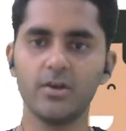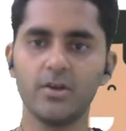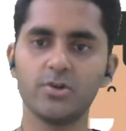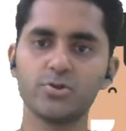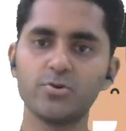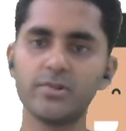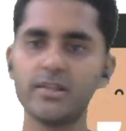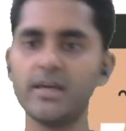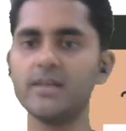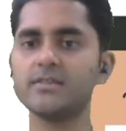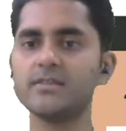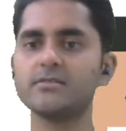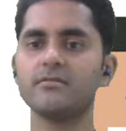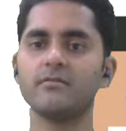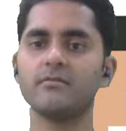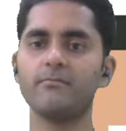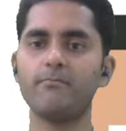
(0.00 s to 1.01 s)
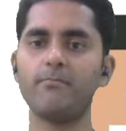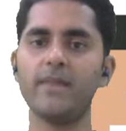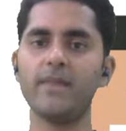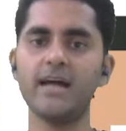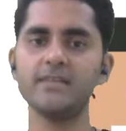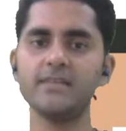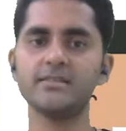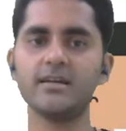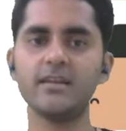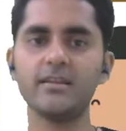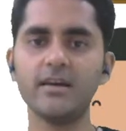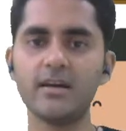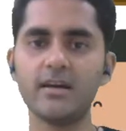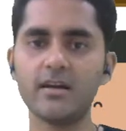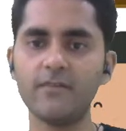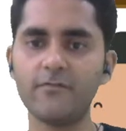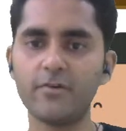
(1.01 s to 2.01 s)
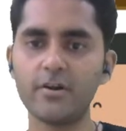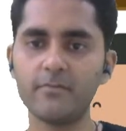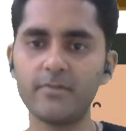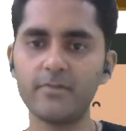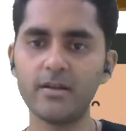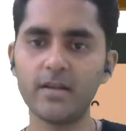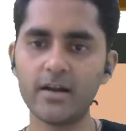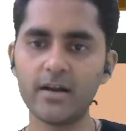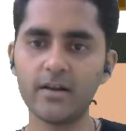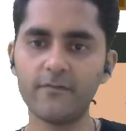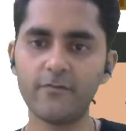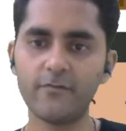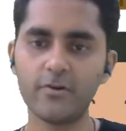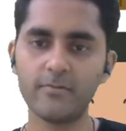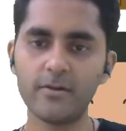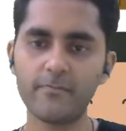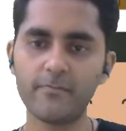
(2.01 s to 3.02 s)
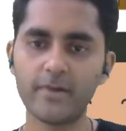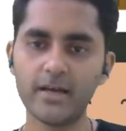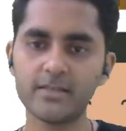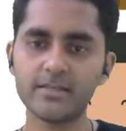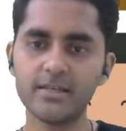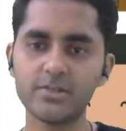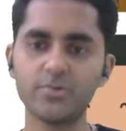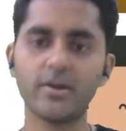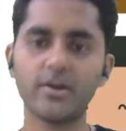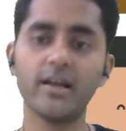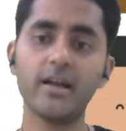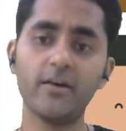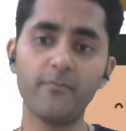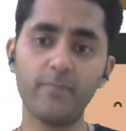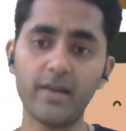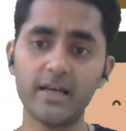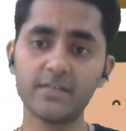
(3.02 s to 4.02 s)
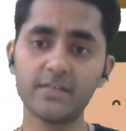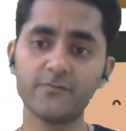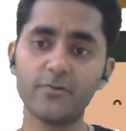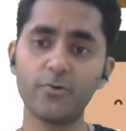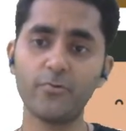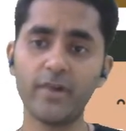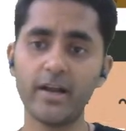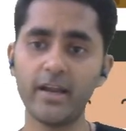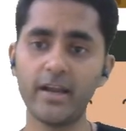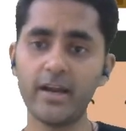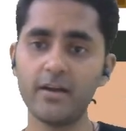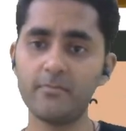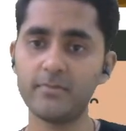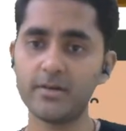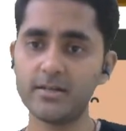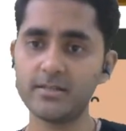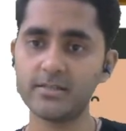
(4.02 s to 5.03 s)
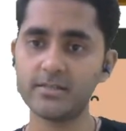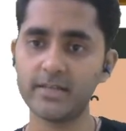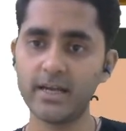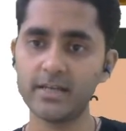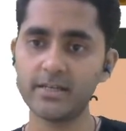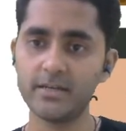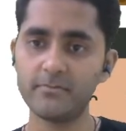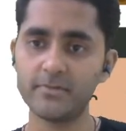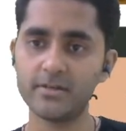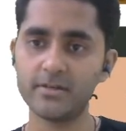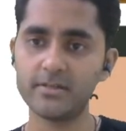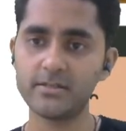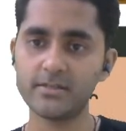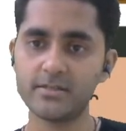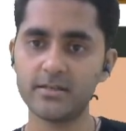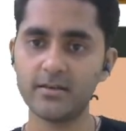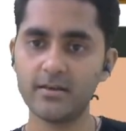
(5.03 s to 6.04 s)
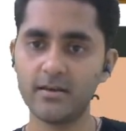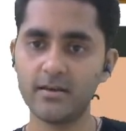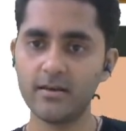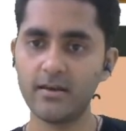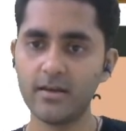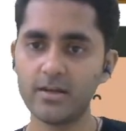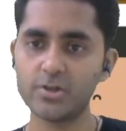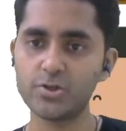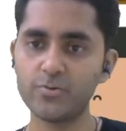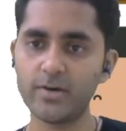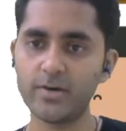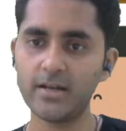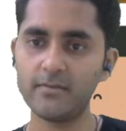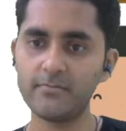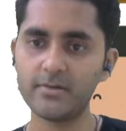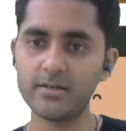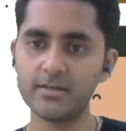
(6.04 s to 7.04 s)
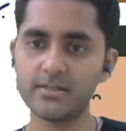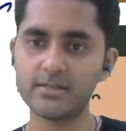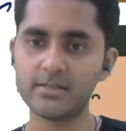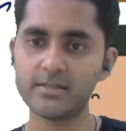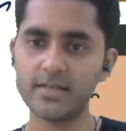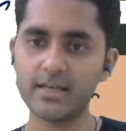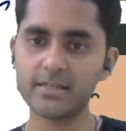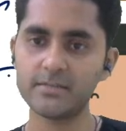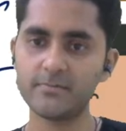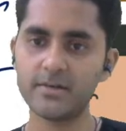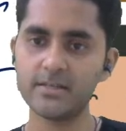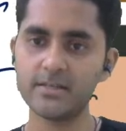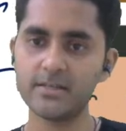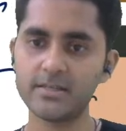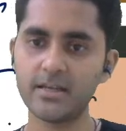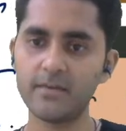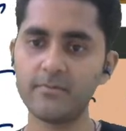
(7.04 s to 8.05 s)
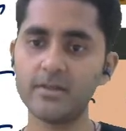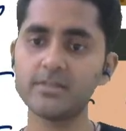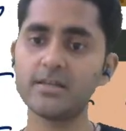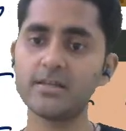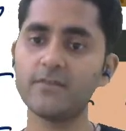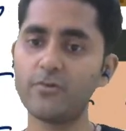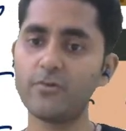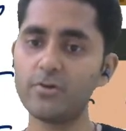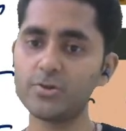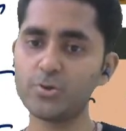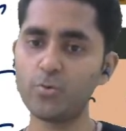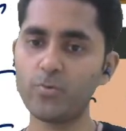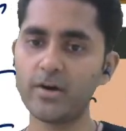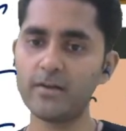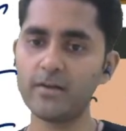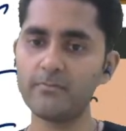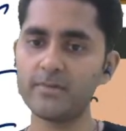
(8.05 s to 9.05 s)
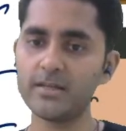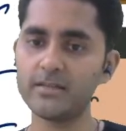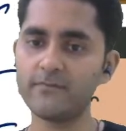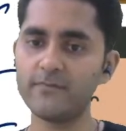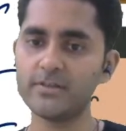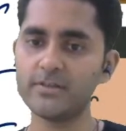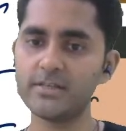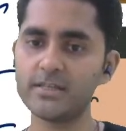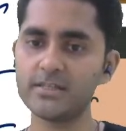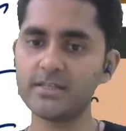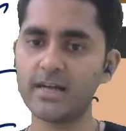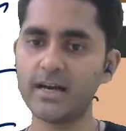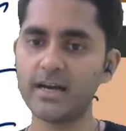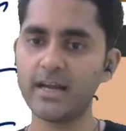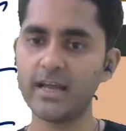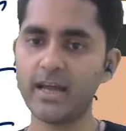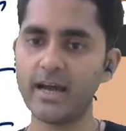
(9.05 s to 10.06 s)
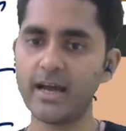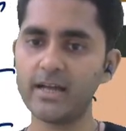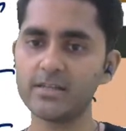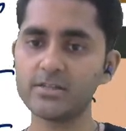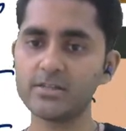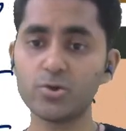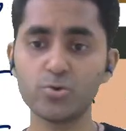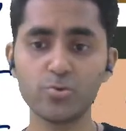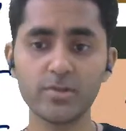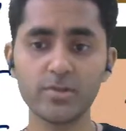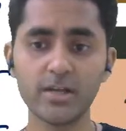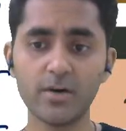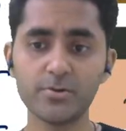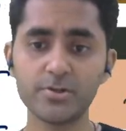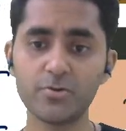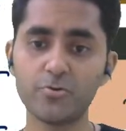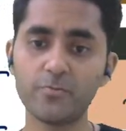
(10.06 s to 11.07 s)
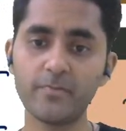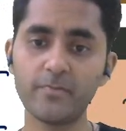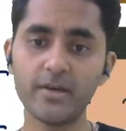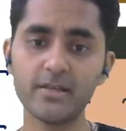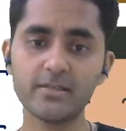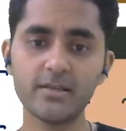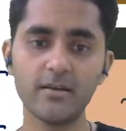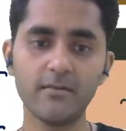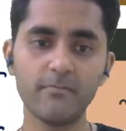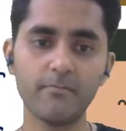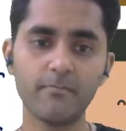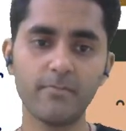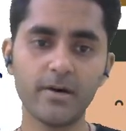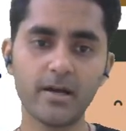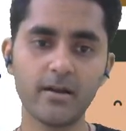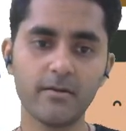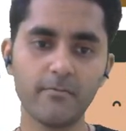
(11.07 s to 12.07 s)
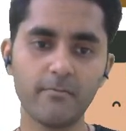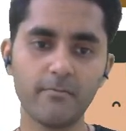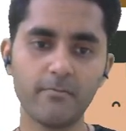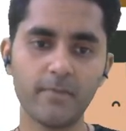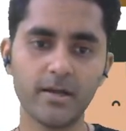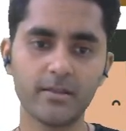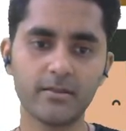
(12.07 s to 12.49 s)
So these plans are there, affordable, at affordable prices. You can have plans for 28 months, 18 months, 12 months, 6 months, 3 months, and for also 1 month, which is starting at 2000 rupees per month.